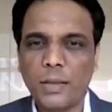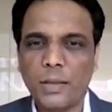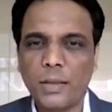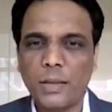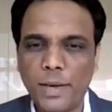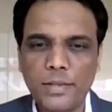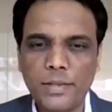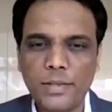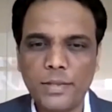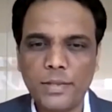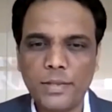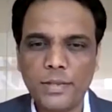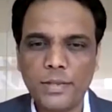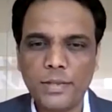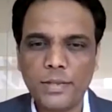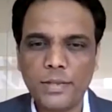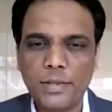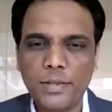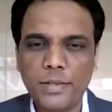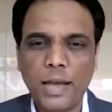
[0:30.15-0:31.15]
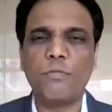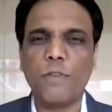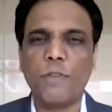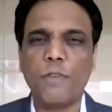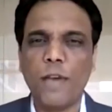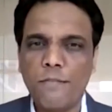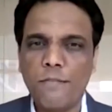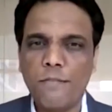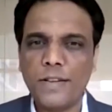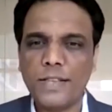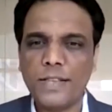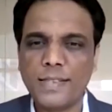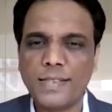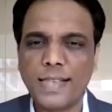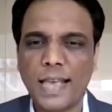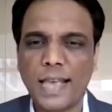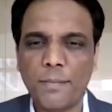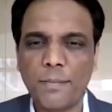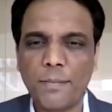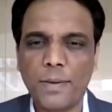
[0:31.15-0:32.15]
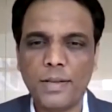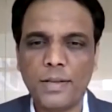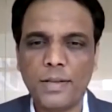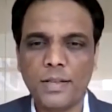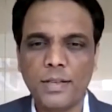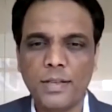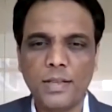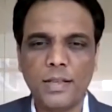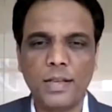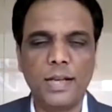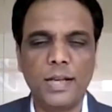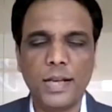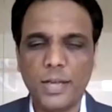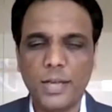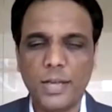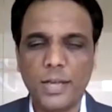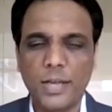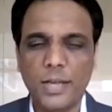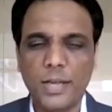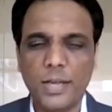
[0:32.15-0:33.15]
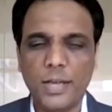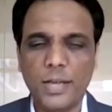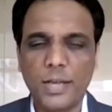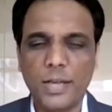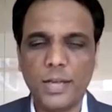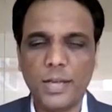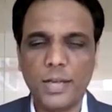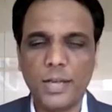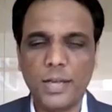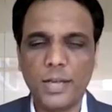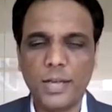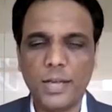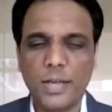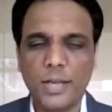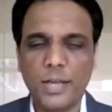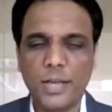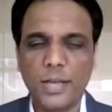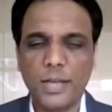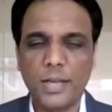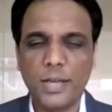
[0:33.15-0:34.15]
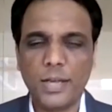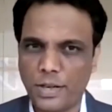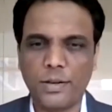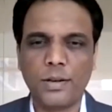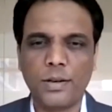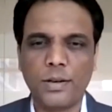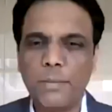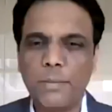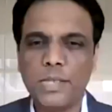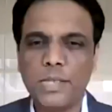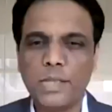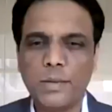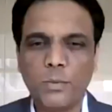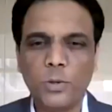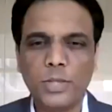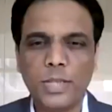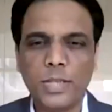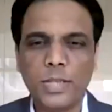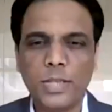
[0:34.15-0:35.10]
we get the breadth and depth of every segment related to FinTech.